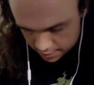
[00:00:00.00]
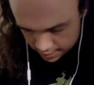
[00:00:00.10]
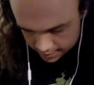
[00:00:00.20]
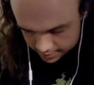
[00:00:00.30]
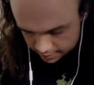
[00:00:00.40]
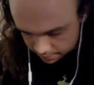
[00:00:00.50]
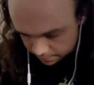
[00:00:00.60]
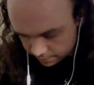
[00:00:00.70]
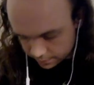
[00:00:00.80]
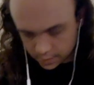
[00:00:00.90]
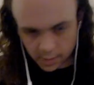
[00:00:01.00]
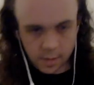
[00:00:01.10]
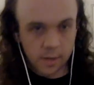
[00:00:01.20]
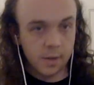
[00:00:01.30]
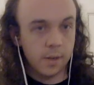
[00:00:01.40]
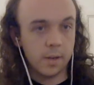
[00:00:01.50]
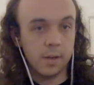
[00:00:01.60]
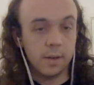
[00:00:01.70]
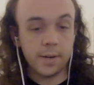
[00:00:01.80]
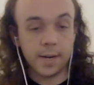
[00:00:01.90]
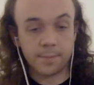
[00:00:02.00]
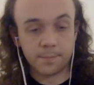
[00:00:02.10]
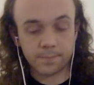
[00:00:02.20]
it later. Okay.